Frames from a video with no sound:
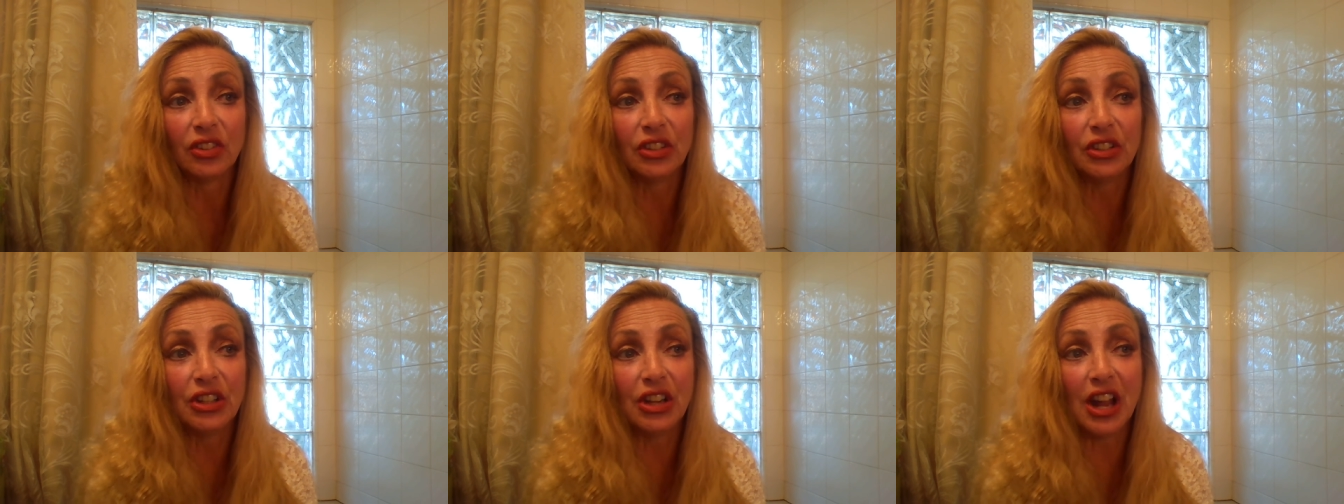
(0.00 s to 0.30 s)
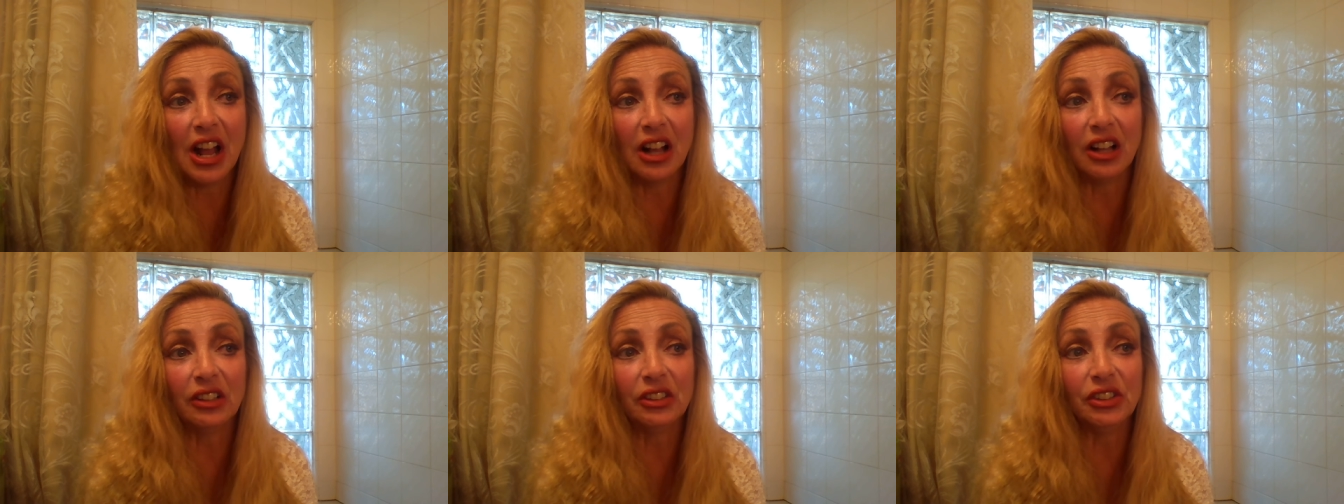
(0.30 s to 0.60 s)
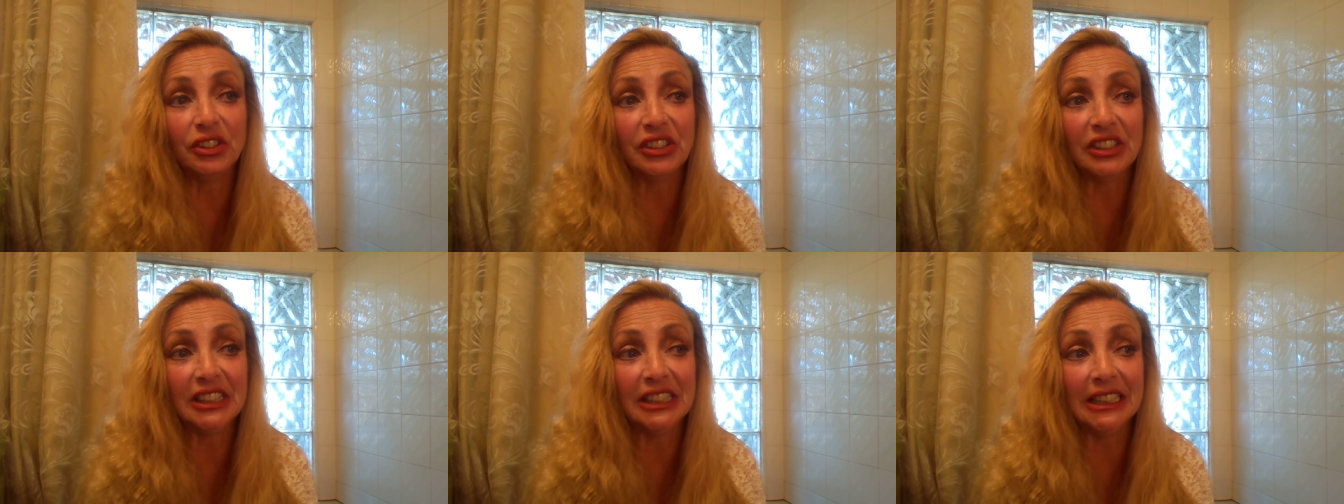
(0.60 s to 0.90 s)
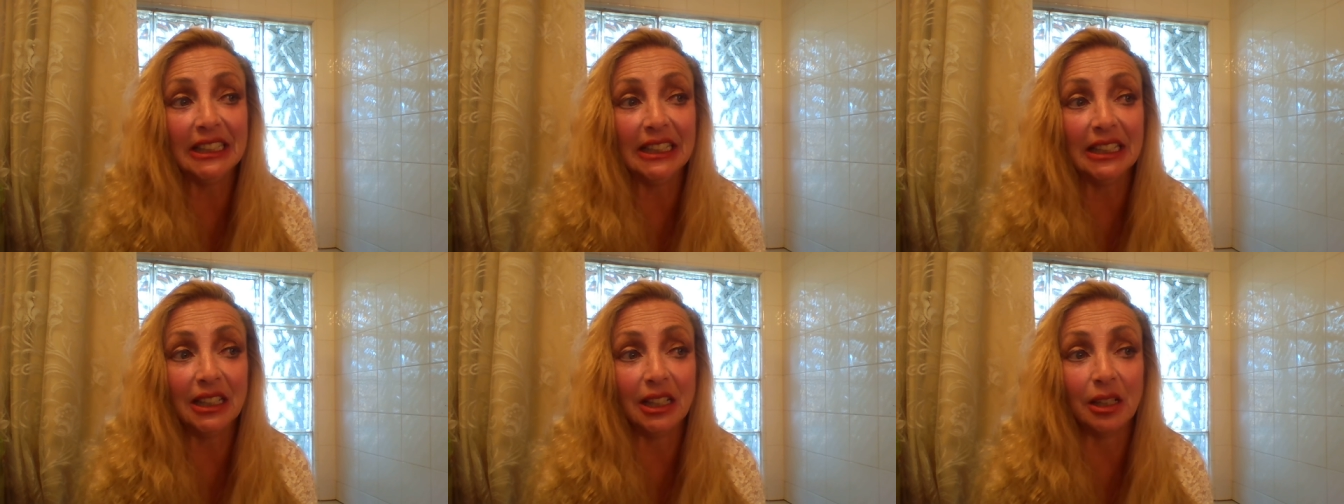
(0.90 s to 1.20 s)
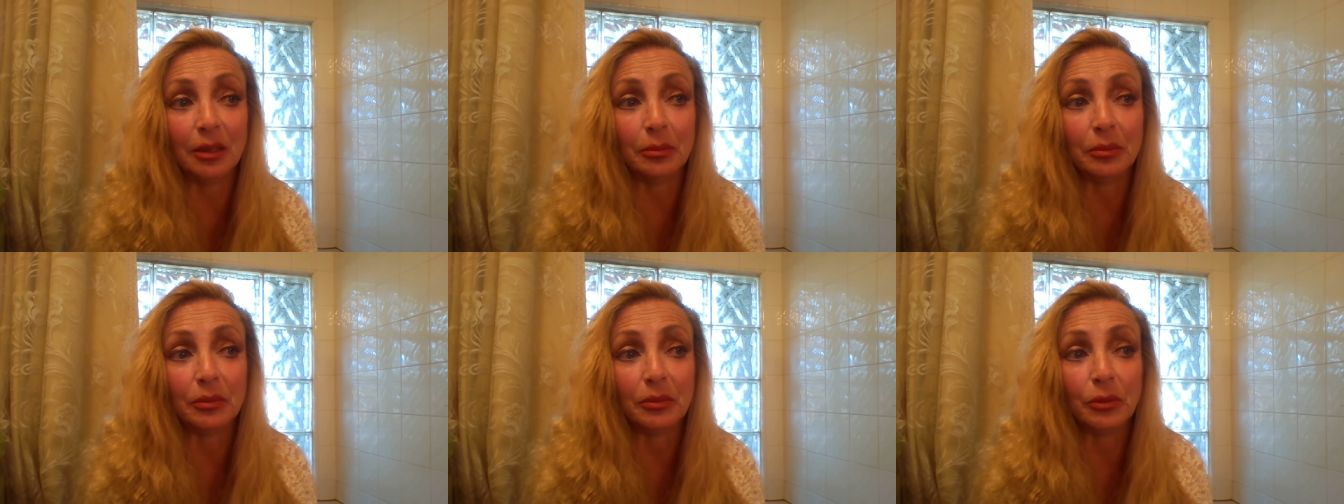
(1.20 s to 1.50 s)
So you now you see
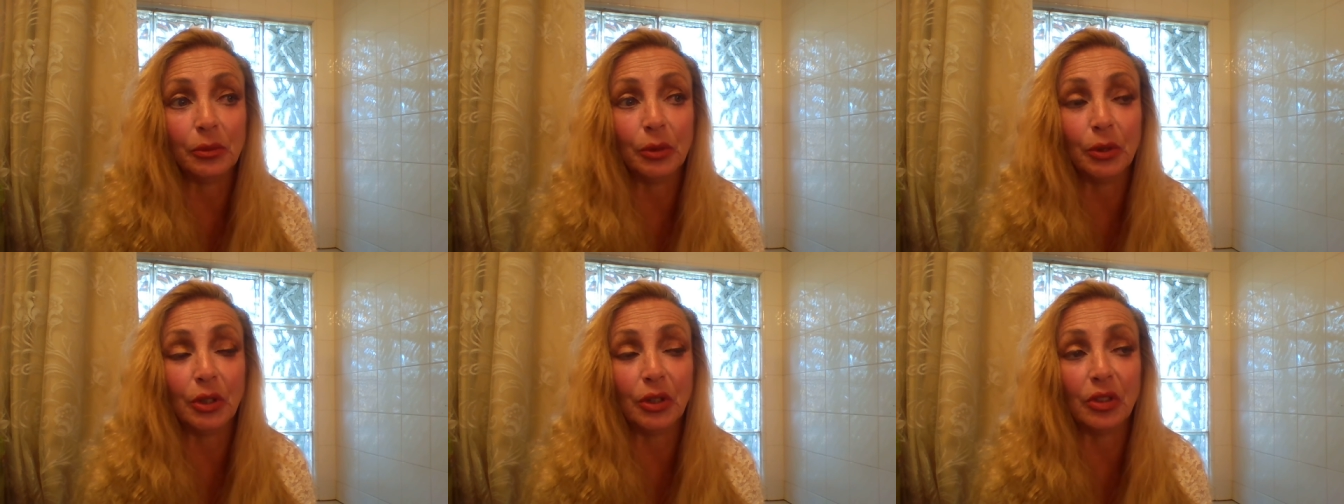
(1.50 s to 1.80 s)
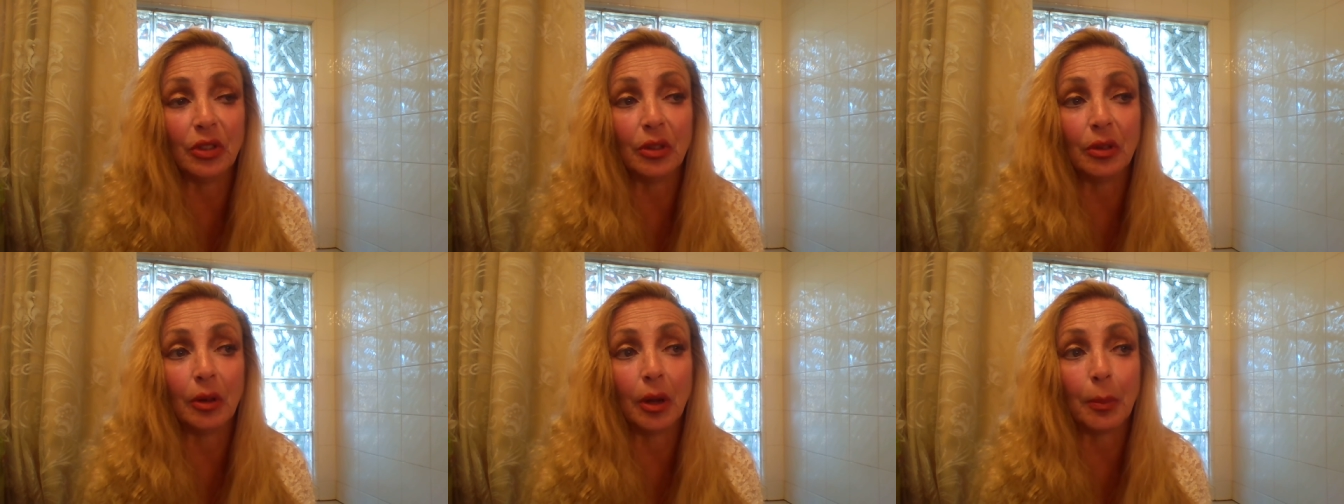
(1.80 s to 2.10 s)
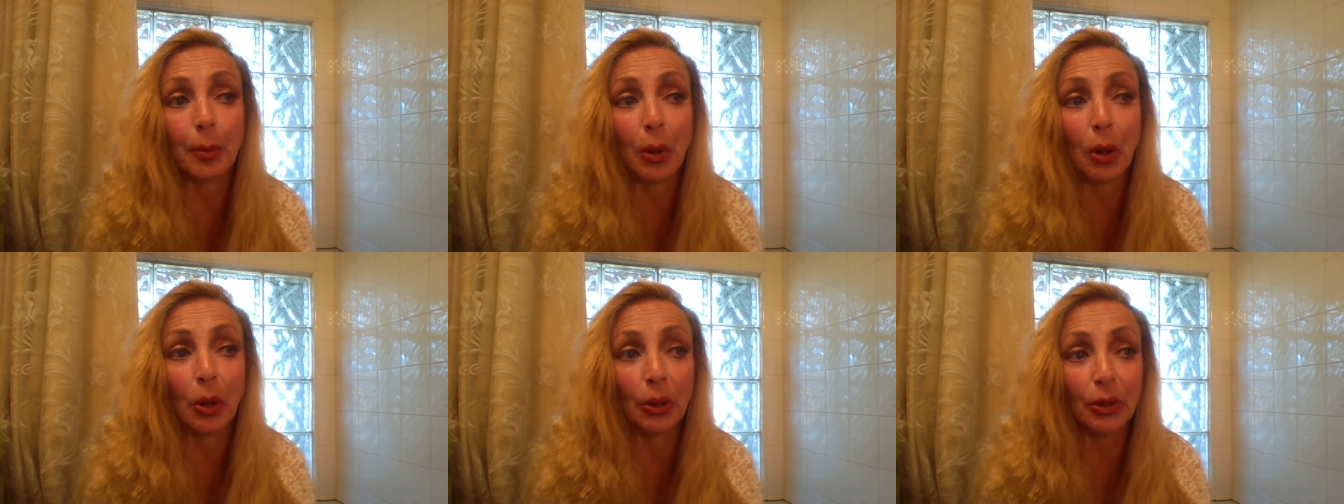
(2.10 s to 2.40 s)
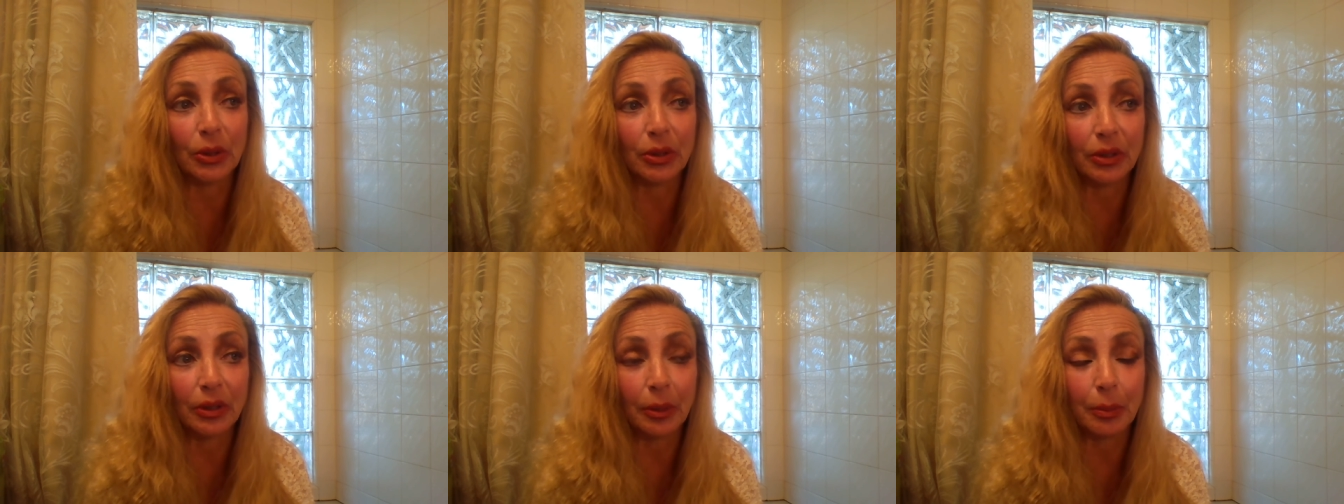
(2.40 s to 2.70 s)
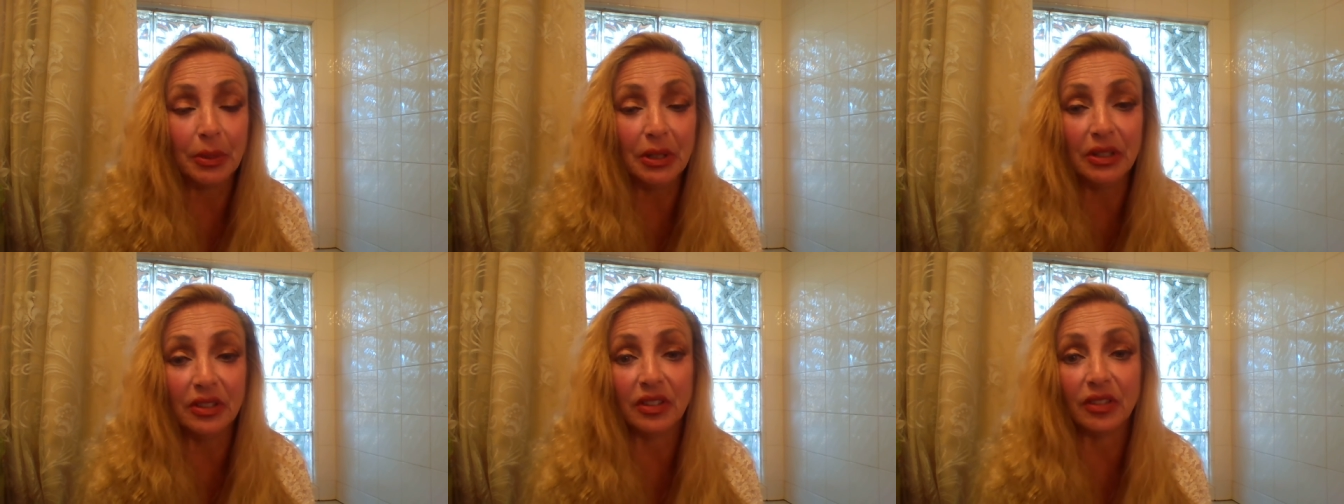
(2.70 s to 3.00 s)
him with a part, a
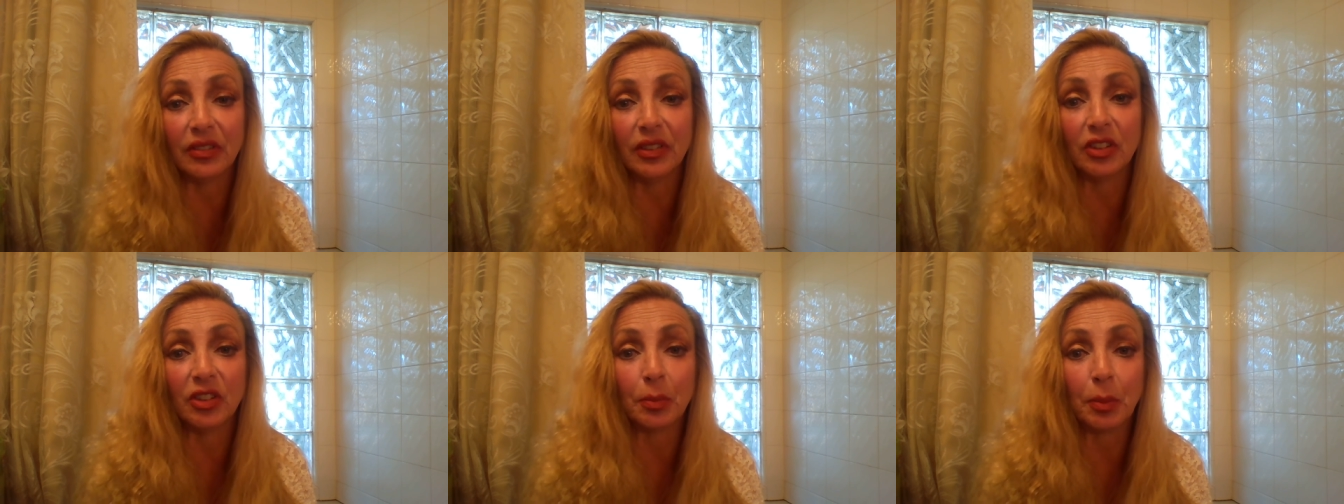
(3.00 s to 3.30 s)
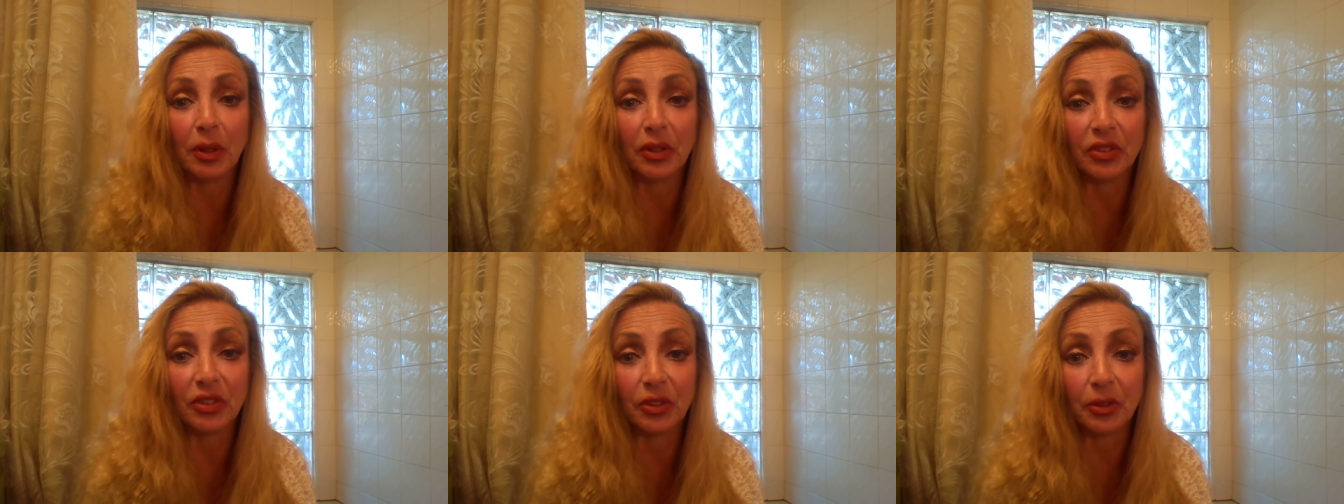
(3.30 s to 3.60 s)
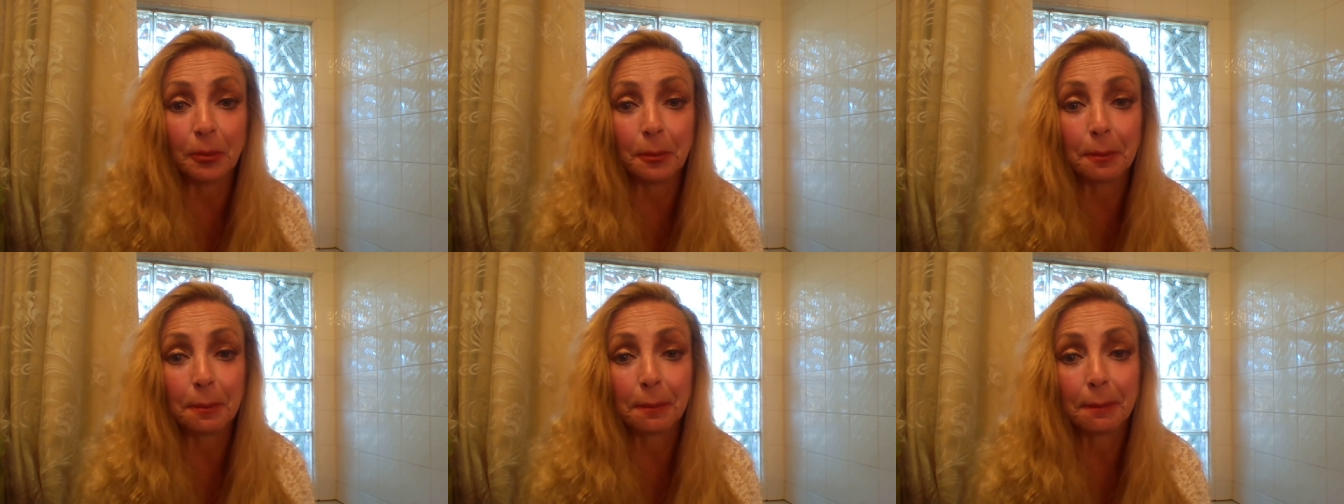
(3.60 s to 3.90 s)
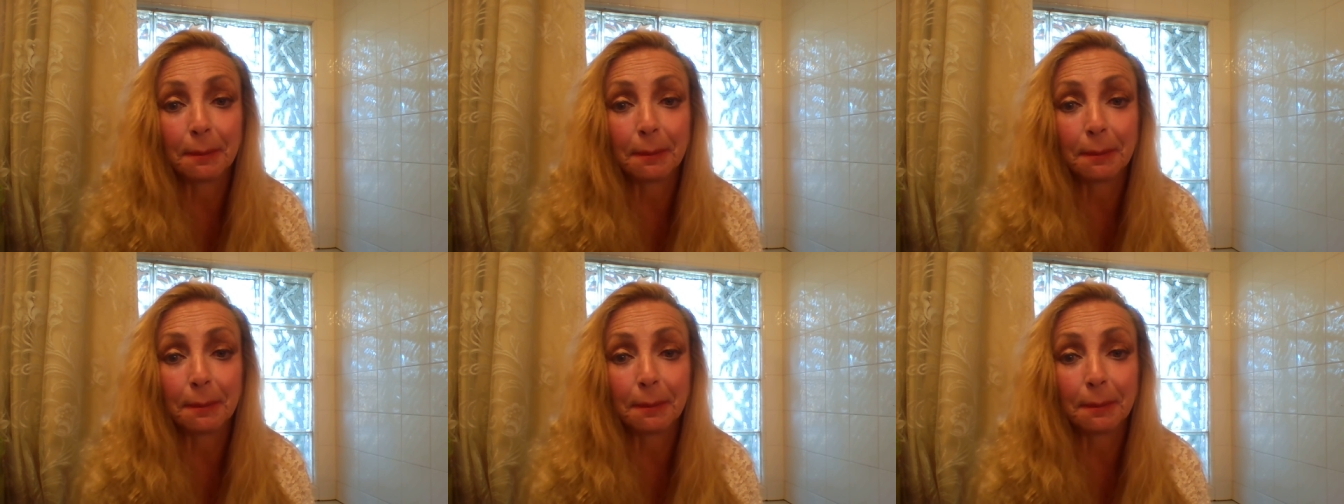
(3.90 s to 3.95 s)
piece of this puzzle.